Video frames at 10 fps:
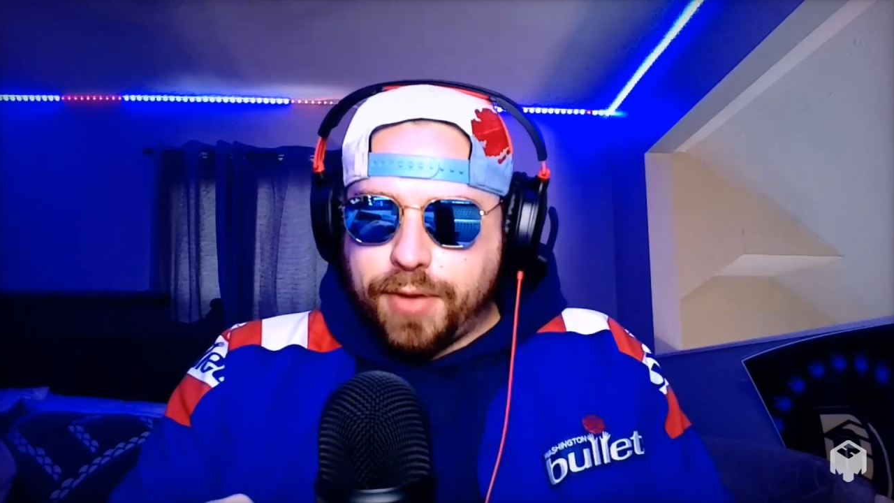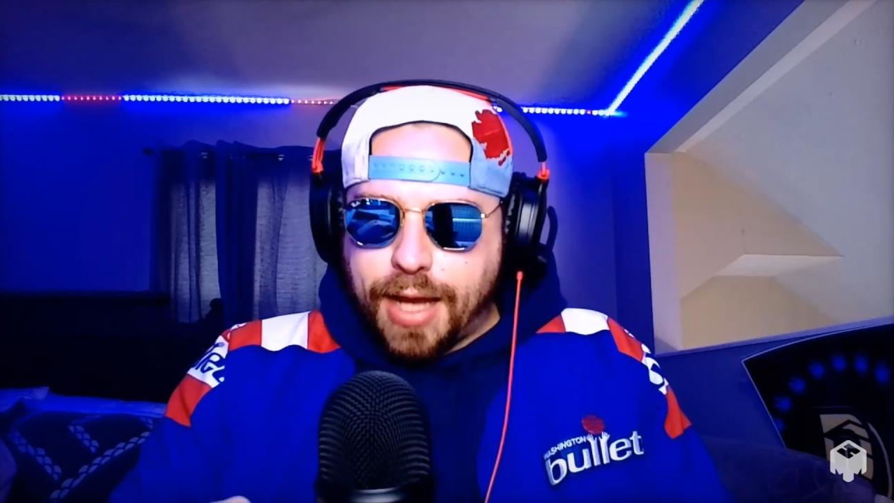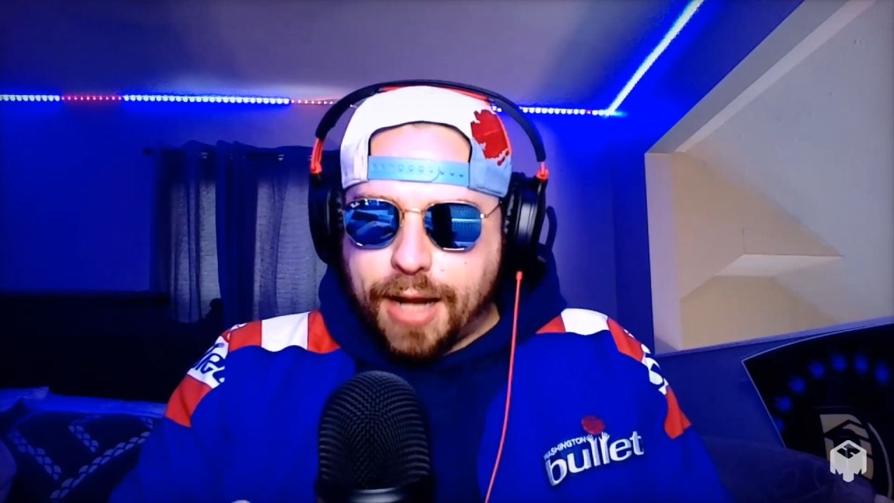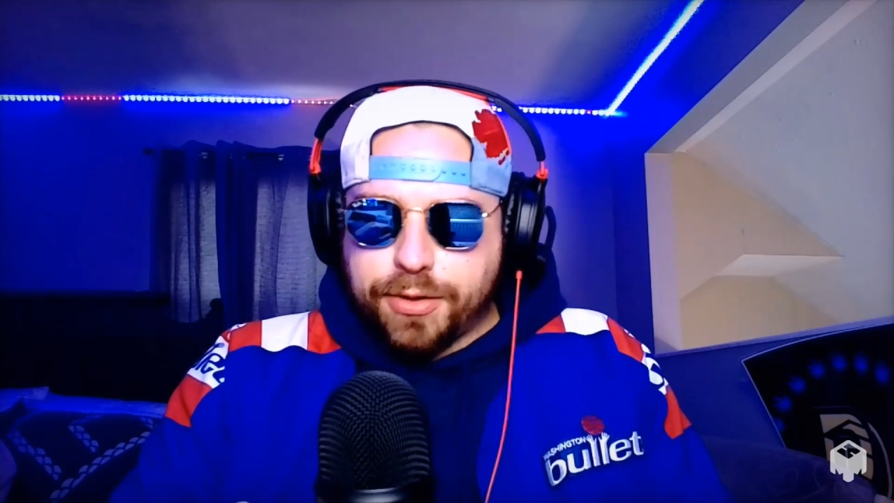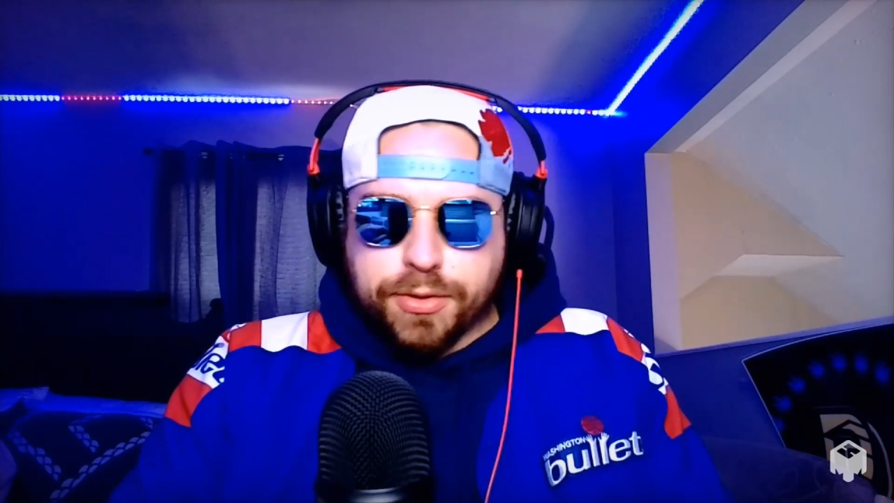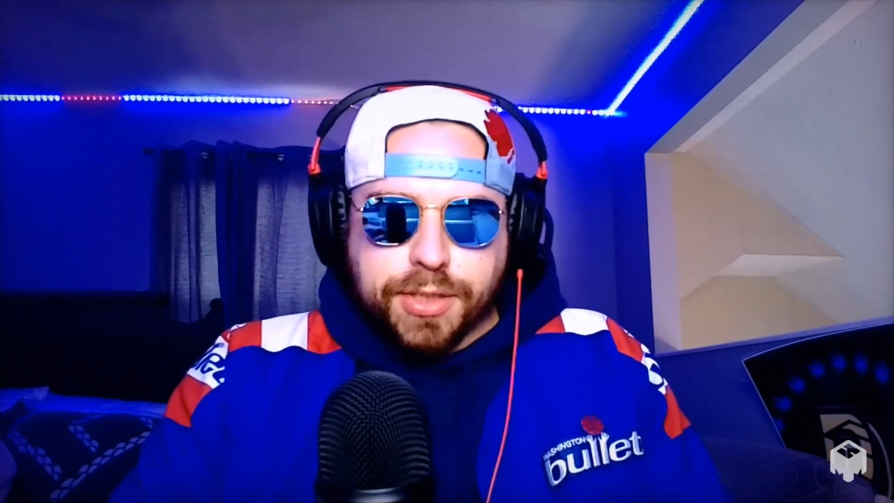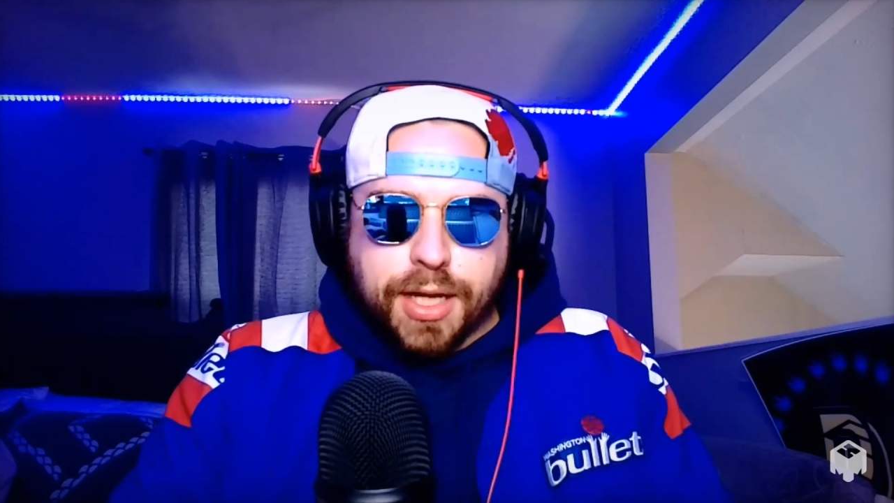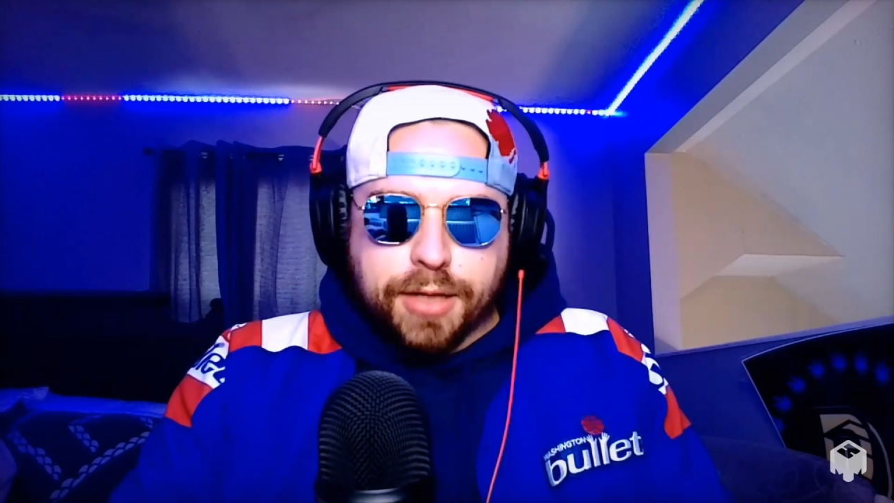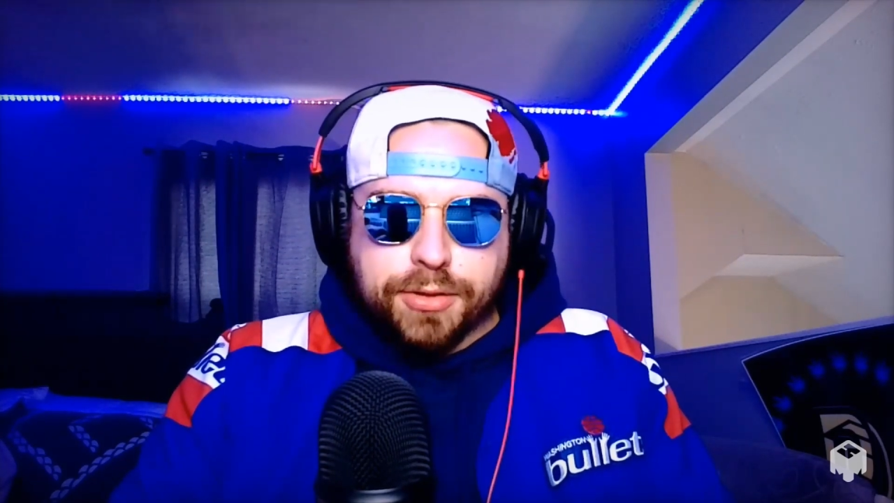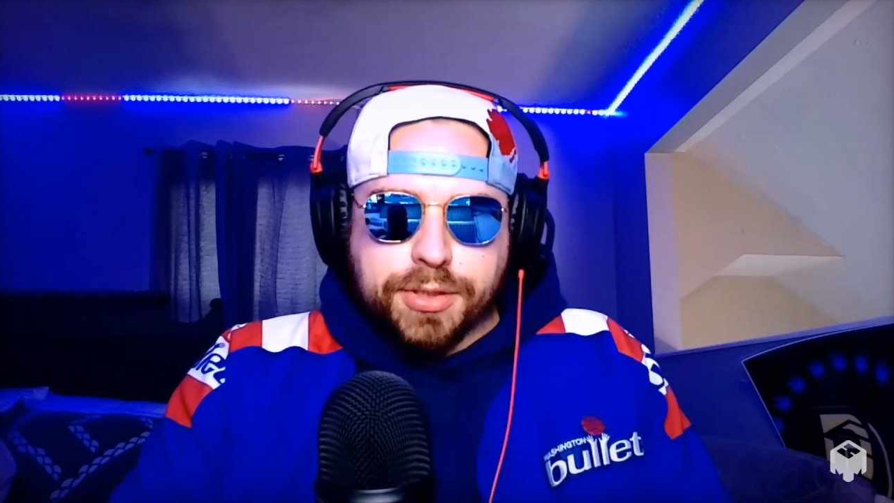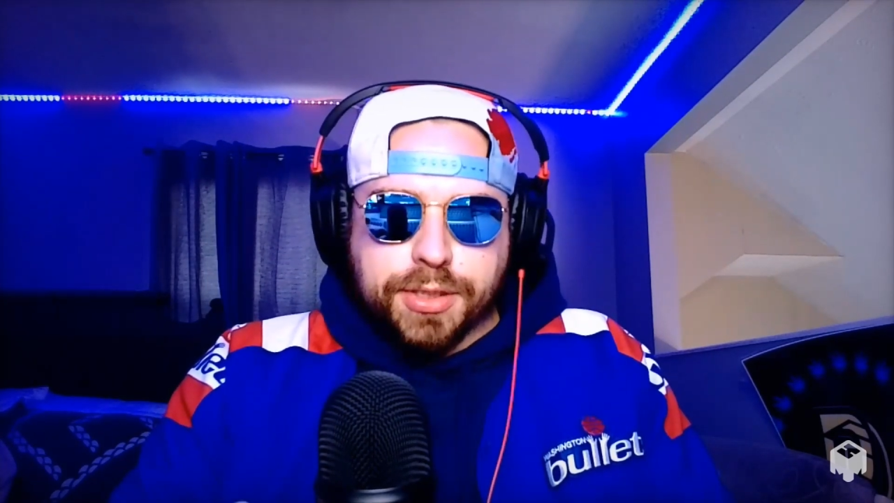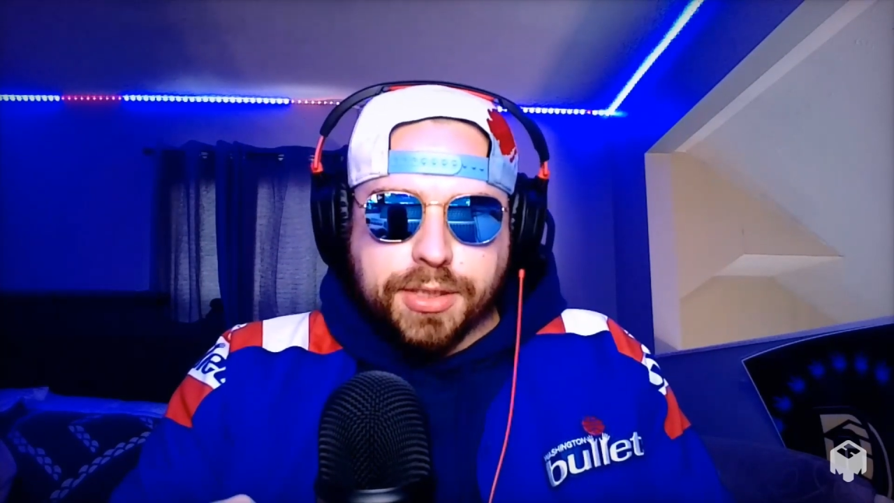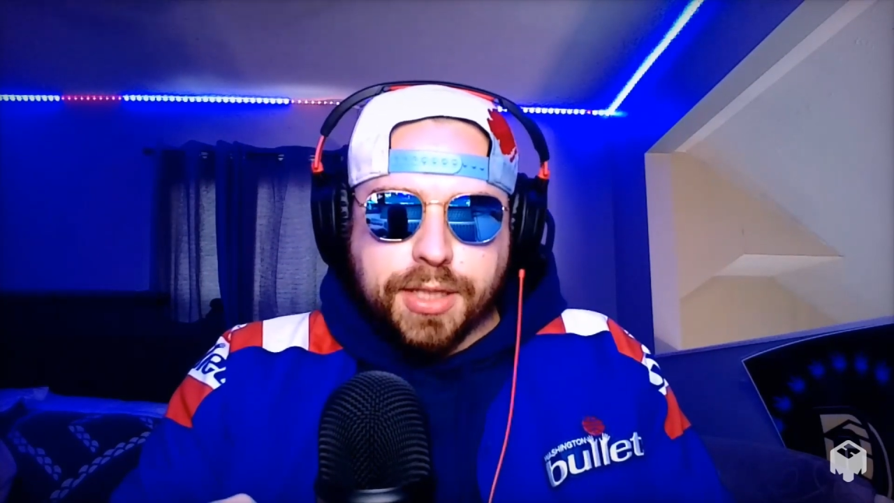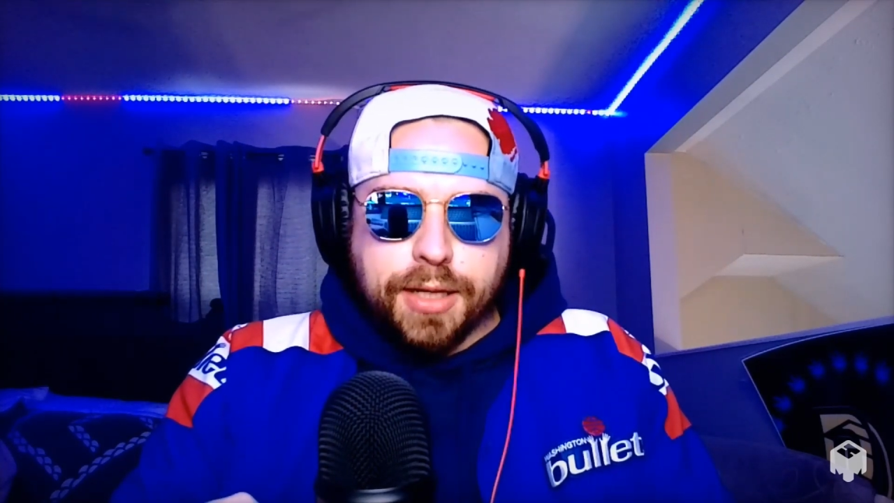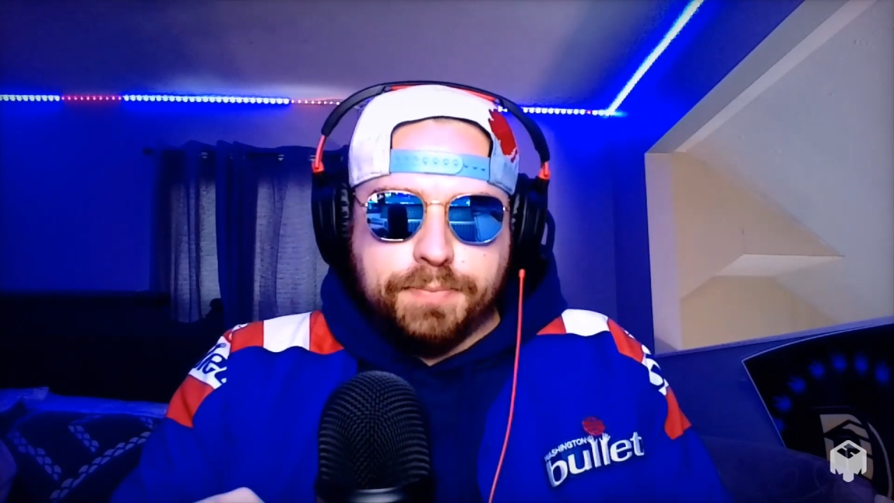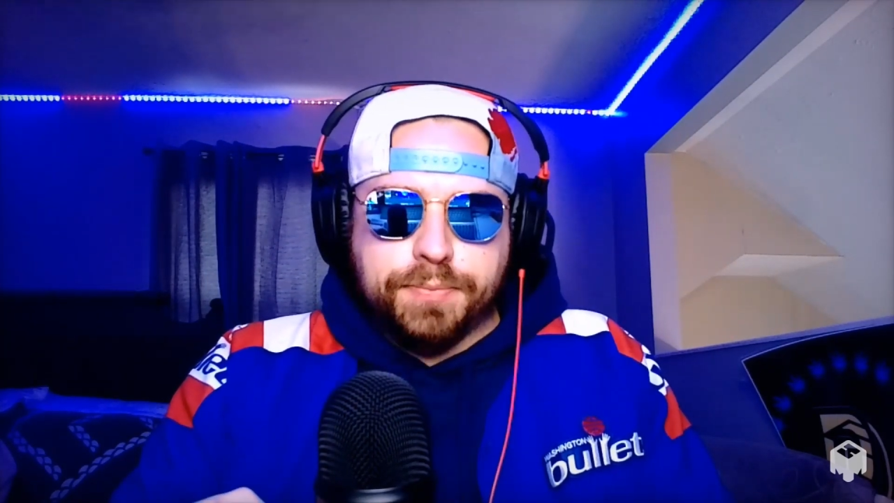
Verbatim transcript: actors and actresses that